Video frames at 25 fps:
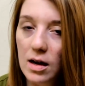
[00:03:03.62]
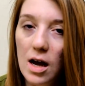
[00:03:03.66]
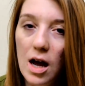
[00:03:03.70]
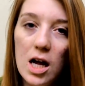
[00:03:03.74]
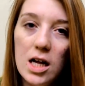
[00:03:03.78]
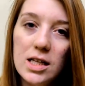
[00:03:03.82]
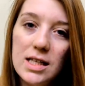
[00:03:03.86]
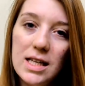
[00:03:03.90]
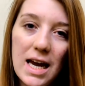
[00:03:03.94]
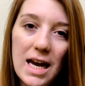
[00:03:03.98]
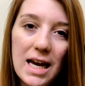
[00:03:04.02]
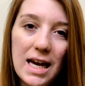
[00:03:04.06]

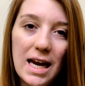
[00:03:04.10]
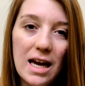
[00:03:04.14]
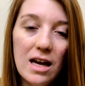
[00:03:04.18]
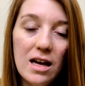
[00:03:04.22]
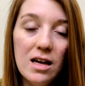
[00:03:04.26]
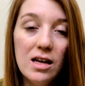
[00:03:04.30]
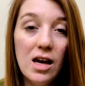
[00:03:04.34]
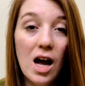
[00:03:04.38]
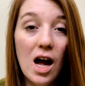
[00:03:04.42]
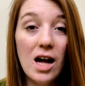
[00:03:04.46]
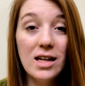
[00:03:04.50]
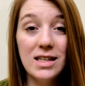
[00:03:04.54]
I'll take
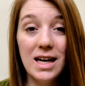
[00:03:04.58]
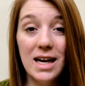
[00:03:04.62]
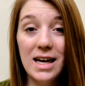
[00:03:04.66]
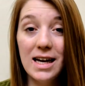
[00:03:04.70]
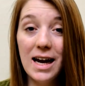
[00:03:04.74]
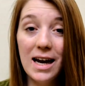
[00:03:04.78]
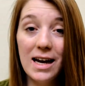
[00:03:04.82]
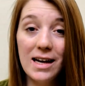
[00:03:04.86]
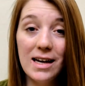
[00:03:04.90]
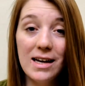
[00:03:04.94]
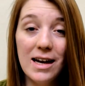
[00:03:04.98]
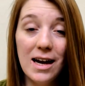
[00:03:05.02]

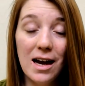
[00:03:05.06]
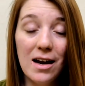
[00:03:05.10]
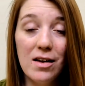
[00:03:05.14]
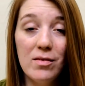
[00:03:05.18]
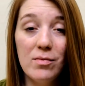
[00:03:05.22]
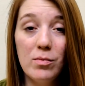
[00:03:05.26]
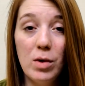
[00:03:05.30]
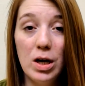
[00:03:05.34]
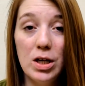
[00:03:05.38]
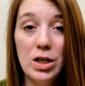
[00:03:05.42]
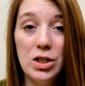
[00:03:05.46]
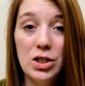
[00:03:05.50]
any kind
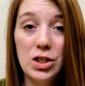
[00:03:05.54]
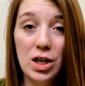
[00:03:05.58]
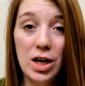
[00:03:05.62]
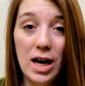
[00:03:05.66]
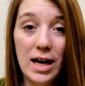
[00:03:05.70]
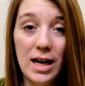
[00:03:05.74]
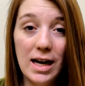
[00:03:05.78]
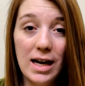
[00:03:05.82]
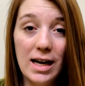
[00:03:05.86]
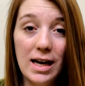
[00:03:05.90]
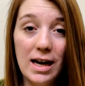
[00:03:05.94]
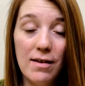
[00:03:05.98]
of moisture
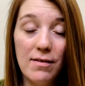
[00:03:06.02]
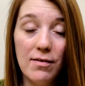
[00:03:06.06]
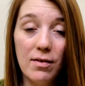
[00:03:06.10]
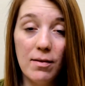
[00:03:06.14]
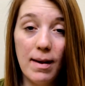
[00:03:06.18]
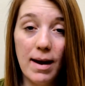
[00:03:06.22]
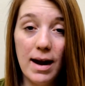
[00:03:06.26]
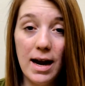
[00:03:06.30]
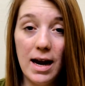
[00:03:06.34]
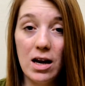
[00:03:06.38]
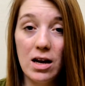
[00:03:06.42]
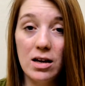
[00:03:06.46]
I can get for
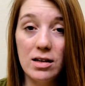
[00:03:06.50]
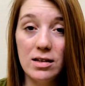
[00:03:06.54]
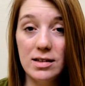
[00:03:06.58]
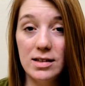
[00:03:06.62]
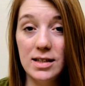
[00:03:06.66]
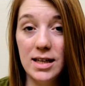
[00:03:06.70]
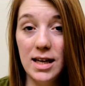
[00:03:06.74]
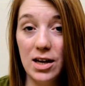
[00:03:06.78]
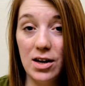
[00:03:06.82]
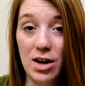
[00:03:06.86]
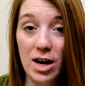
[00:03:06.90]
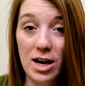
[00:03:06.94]
my hair and
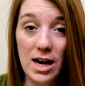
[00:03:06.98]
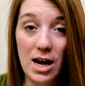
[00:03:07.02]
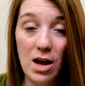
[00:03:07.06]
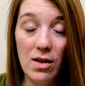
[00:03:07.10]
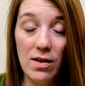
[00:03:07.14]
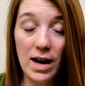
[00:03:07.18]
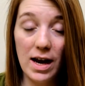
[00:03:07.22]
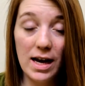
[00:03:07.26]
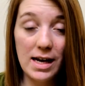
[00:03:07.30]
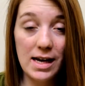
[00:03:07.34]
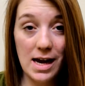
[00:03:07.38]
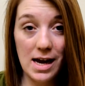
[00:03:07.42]
skin right
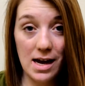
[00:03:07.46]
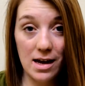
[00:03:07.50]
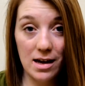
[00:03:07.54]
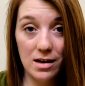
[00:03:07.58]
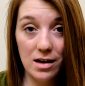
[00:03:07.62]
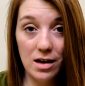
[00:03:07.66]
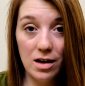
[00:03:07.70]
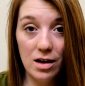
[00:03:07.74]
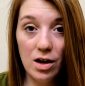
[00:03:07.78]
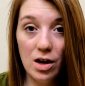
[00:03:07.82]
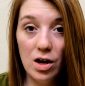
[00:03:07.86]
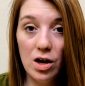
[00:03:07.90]
now that I
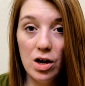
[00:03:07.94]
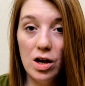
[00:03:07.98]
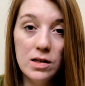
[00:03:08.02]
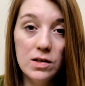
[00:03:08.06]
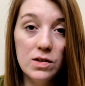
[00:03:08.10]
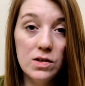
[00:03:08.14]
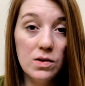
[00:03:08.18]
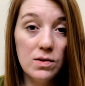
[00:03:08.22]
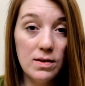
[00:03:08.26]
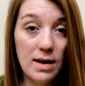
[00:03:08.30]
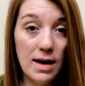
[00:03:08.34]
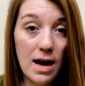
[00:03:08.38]
can.
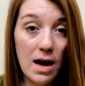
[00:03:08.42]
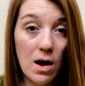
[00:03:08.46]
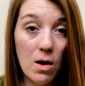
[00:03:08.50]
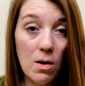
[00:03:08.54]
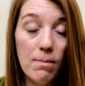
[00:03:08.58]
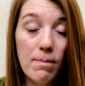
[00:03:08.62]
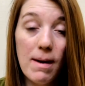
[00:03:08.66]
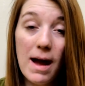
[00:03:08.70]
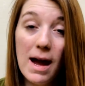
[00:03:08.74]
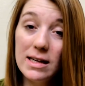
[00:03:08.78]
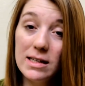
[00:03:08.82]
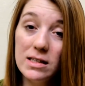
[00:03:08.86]
So
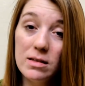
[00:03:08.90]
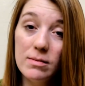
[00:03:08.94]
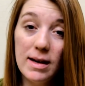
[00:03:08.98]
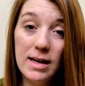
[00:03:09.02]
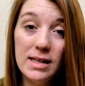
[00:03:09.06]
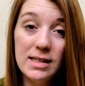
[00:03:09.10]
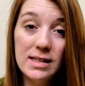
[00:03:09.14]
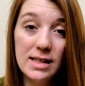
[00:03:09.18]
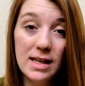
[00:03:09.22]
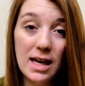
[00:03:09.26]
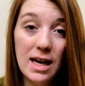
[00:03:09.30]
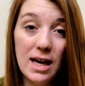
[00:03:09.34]
now back to
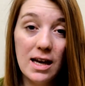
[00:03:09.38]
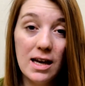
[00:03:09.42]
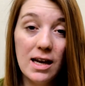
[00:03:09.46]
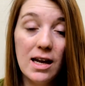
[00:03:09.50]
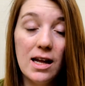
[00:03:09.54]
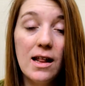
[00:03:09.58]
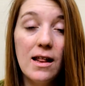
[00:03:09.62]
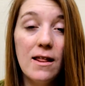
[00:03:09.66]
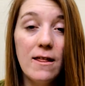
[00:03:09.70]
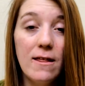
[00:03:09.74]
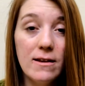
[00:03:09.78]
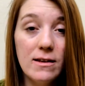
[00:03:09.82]
my
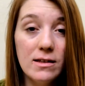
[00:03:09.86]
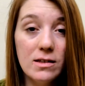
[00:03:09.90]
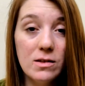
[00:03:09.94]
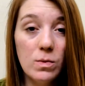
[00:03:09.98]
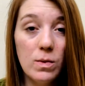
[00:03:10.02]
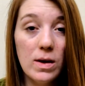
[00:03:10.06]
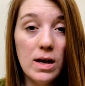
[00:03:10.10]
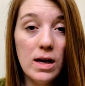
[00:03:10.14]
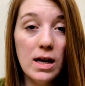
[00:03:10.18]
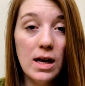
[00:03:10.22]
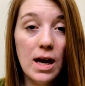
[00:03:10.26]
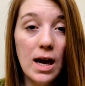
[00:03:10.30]
skin. This
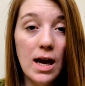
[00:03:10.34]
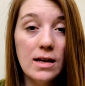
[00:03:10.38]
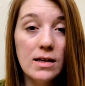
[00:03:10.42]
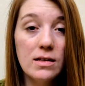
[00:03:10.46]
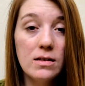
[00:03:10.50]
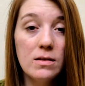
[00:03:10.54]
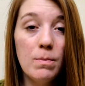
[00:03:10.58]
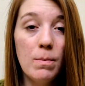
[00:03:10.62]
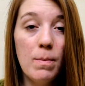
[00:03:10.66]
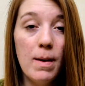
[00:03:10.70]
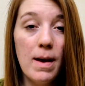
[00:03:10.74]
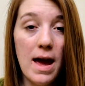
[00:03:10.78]
week
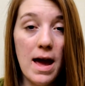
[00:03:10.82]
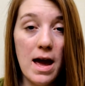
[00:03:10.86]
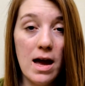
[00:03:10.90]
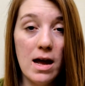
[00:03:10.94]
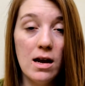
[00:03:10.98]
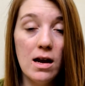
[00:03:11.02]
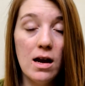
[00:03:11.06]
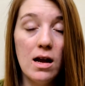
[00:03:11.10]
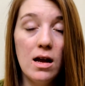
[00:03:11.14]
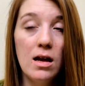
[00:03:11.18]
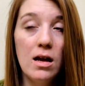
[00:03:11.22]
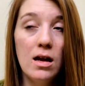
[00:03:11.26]
has
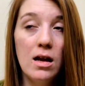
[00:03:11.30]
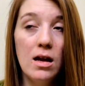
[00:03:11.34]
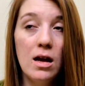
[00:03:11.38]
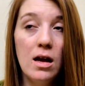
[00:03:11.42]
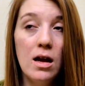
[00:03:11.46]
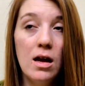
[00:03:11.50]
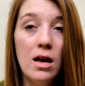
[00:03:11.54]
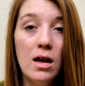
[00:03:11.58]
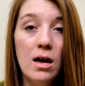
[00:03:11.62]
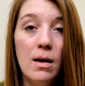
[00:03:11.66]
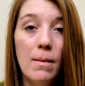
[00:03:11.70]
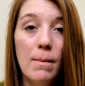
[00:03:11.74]
been
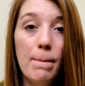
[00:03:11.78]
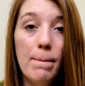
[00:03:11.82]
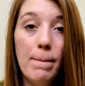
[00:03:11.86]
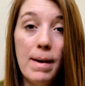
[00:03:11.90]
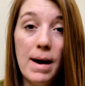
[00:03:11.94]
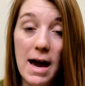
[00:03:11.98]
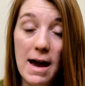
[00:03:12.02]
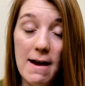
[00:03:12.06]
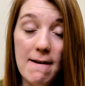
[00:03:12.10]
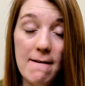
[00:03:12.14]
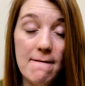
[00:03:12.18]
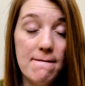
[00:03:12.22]

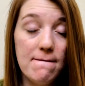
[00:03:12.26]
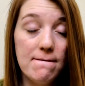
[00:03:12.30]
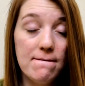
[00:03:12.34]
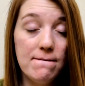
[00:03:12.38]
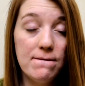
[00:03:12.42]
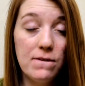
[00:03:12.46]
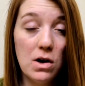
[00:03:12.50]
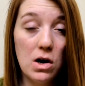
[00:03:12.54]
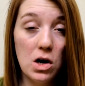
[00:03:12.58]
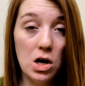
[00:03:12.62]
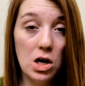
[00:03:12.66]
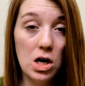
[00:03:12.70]
by
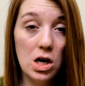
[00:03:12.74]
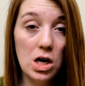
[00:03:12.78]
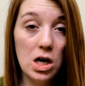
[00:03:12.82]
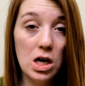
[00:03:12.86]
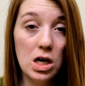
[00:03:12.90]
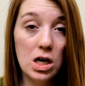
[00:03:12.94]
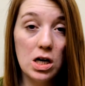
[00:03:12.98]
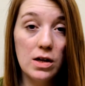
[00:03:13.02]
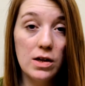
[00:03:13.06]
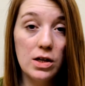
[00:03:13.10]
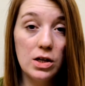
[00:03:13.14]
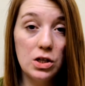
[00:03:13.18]

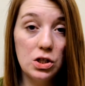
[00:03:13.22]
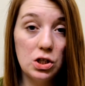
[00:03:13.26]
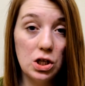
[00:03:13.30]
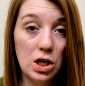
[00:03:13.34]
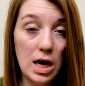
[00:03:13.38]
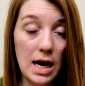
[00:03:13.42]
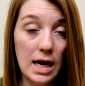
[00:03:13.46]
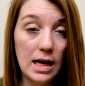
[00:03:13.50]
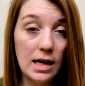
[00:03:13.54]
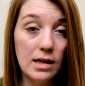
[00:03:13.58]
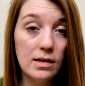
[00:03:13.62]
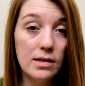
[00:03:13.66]
far the
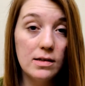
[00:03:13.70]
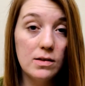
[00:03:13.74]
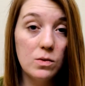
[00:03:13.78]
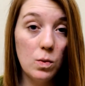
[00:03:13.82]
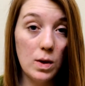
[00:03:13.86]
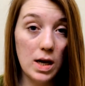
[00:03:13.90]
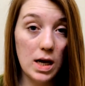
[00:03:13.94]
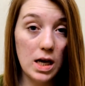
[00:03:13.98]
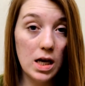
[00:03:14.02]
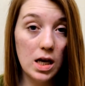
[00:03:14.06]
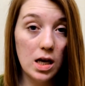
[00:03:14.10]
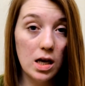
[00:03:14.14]
driest
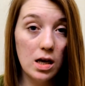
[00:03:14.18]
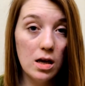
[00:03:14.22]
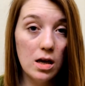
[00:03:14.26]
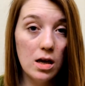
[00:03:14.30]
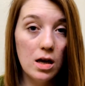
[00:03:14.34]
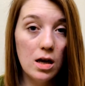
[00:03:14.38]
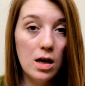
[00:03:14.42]
week.